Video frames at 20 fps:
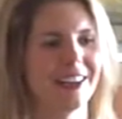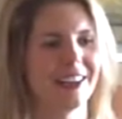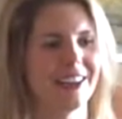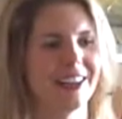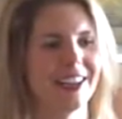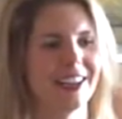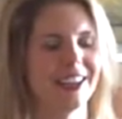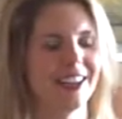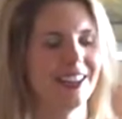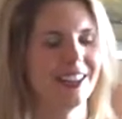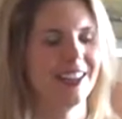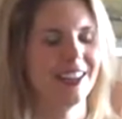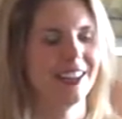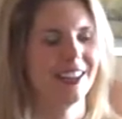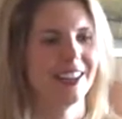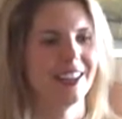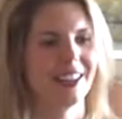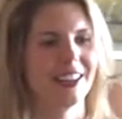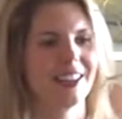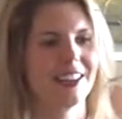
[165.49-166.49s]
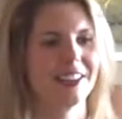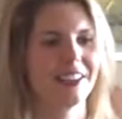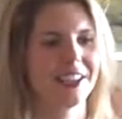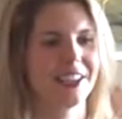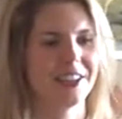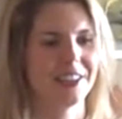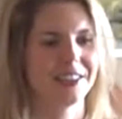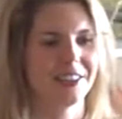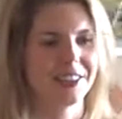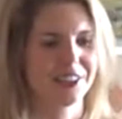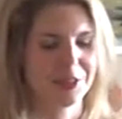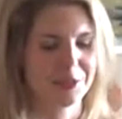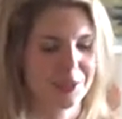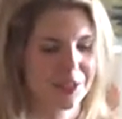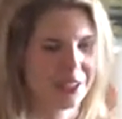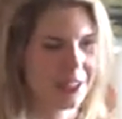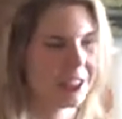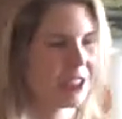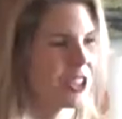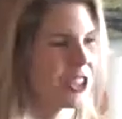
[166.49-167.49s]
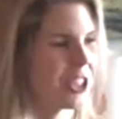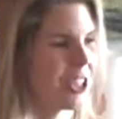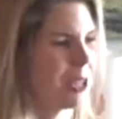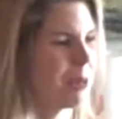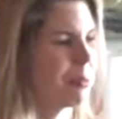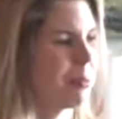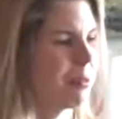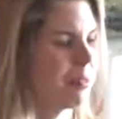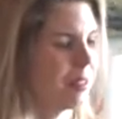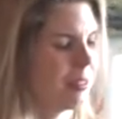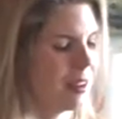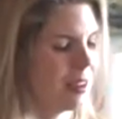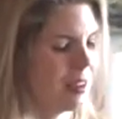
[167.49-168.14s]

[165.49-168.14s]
All right, there we go. There's my little shape.